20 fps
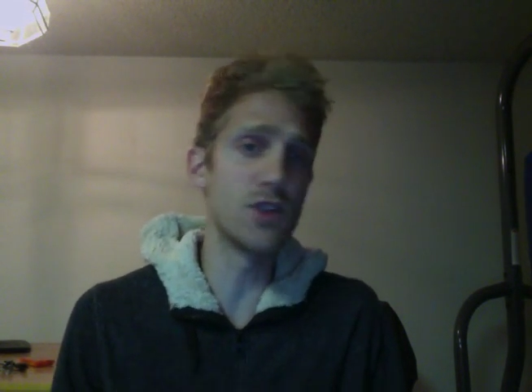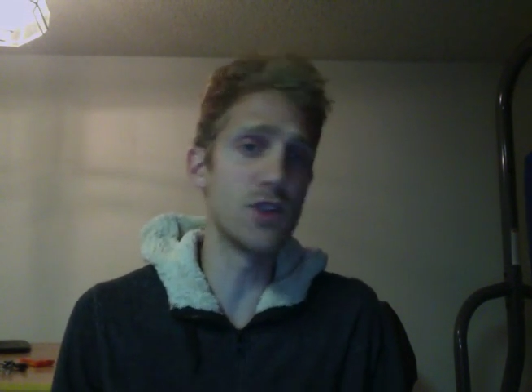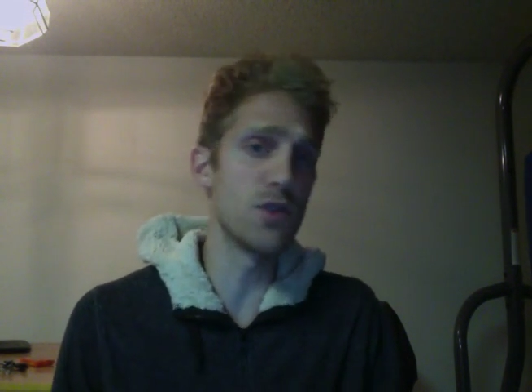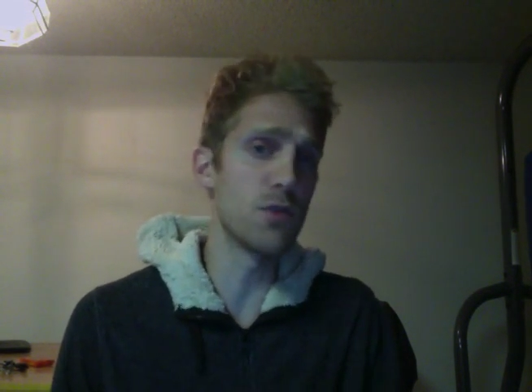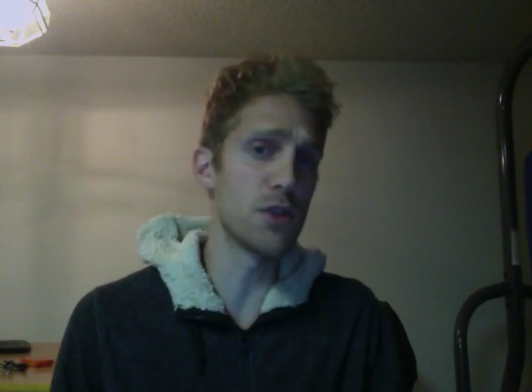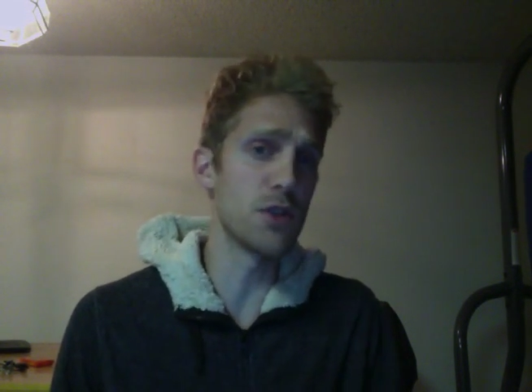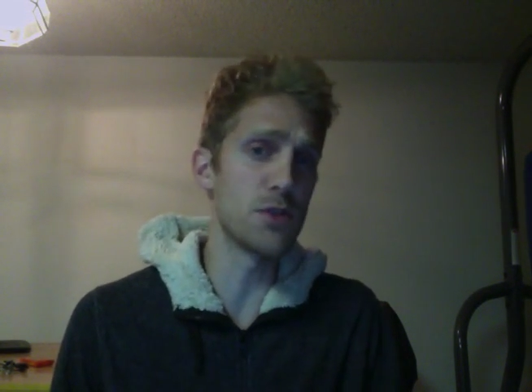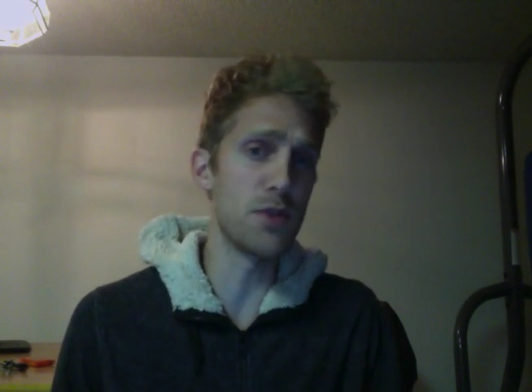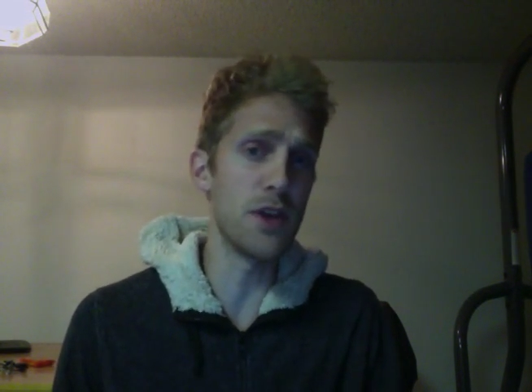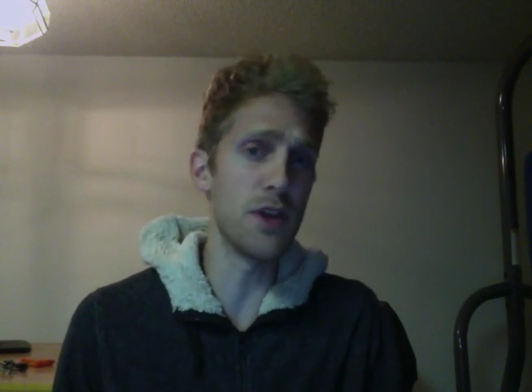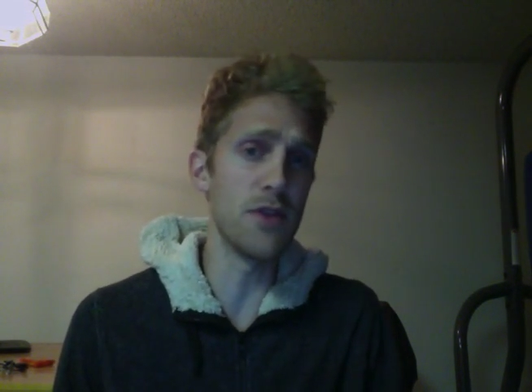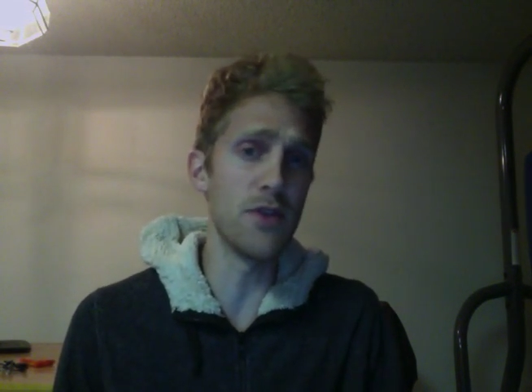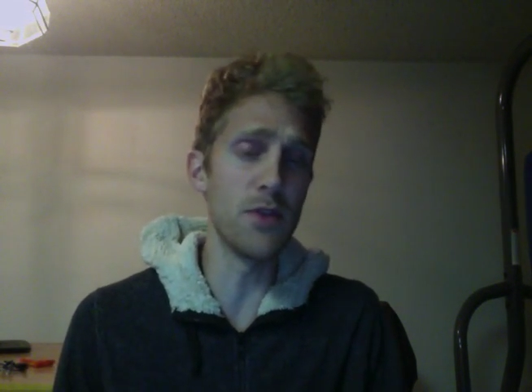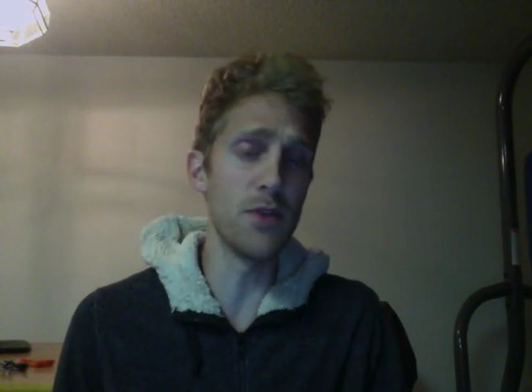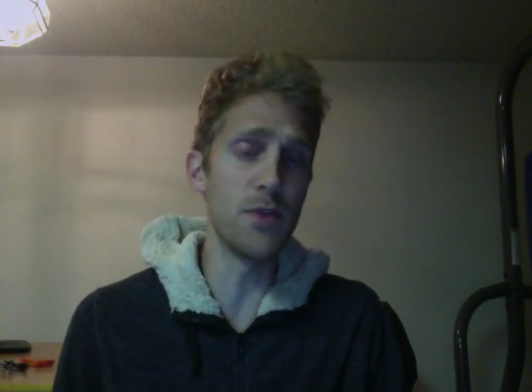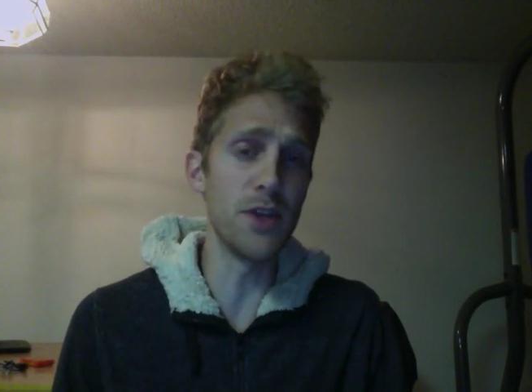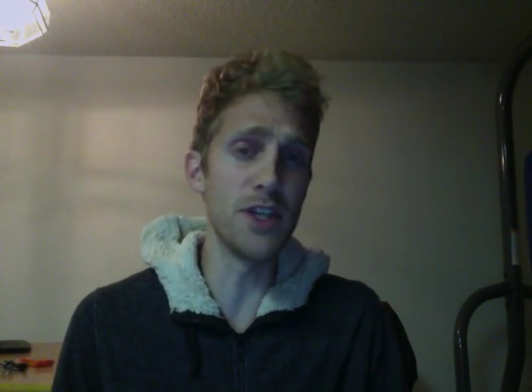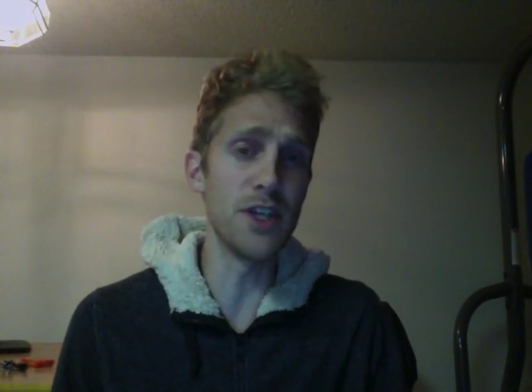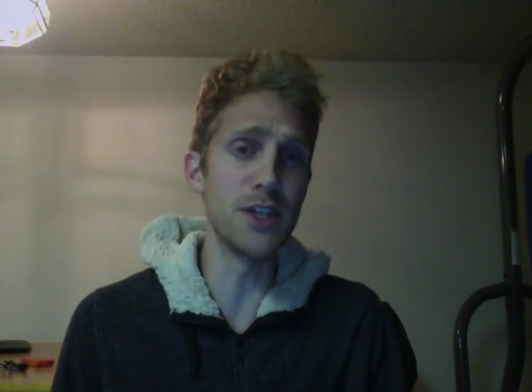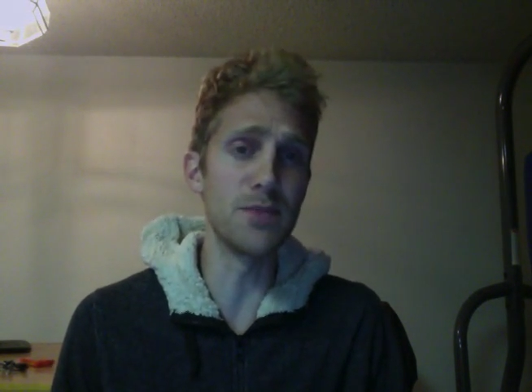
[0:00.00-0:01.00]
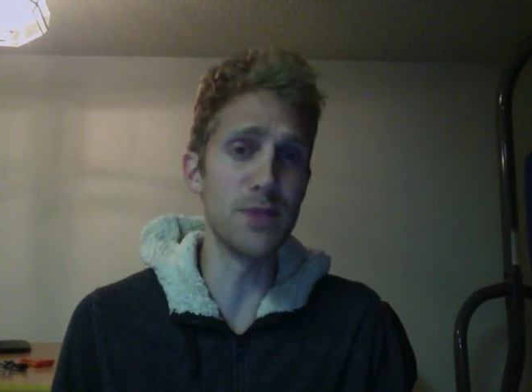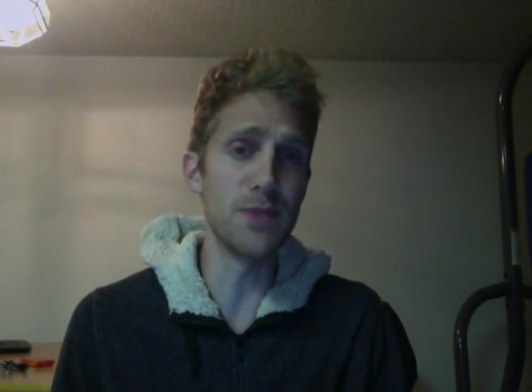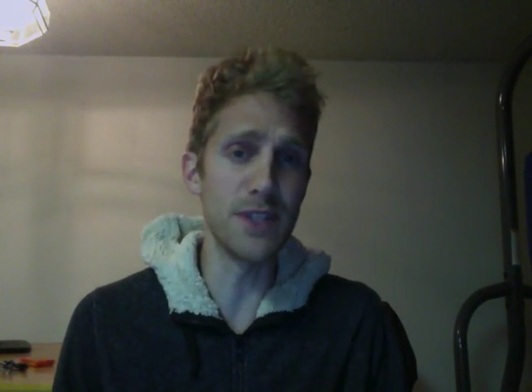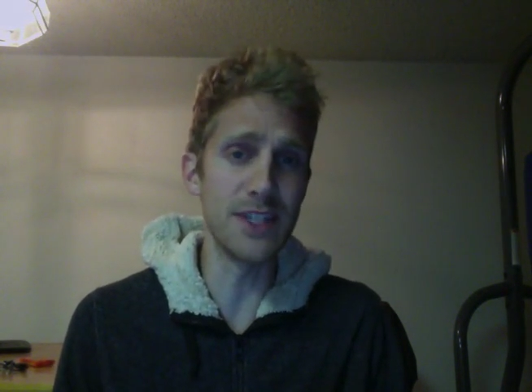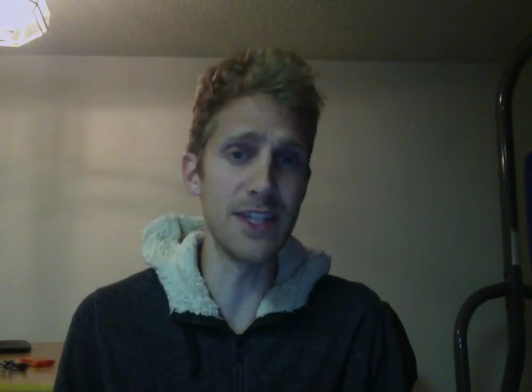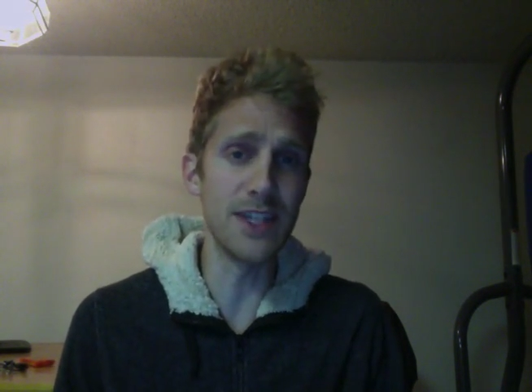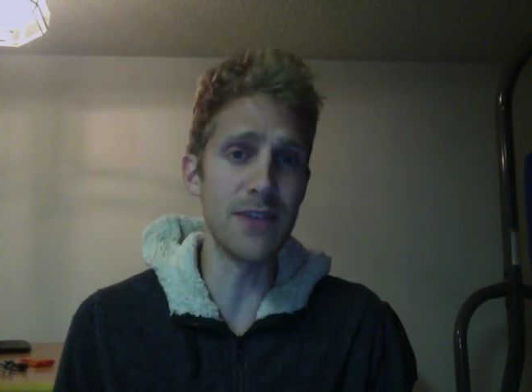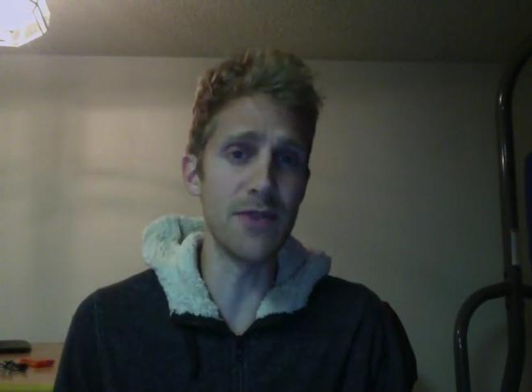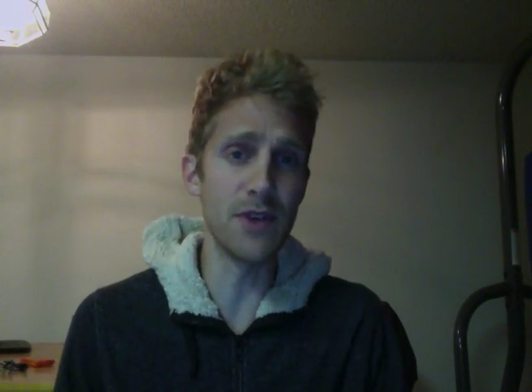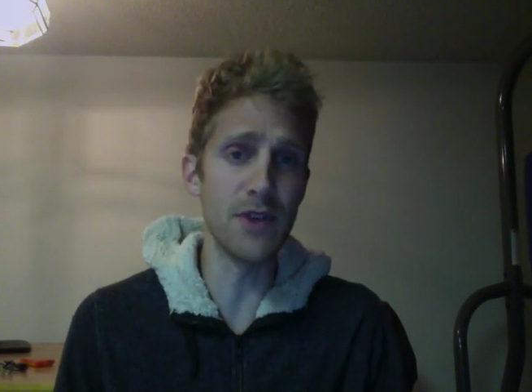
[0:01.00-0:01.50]
too much PvP
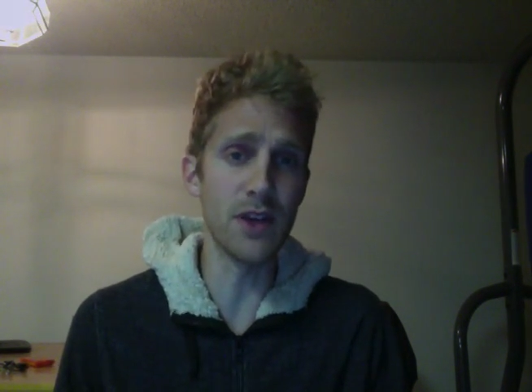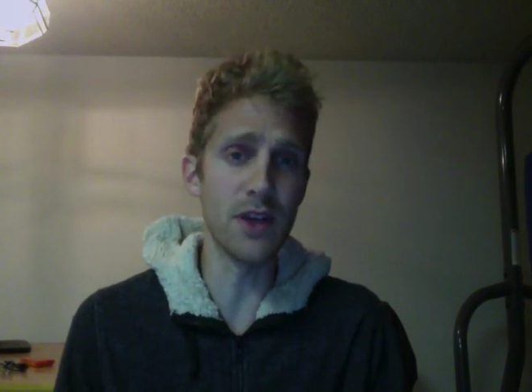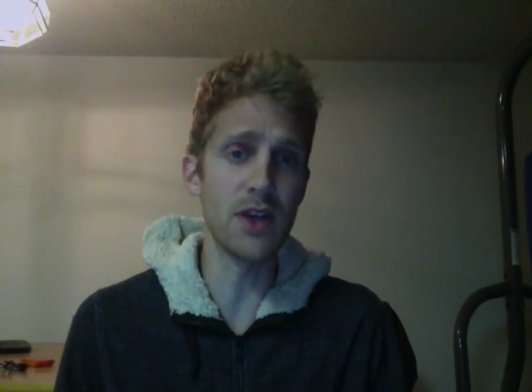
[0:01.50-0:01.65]
specific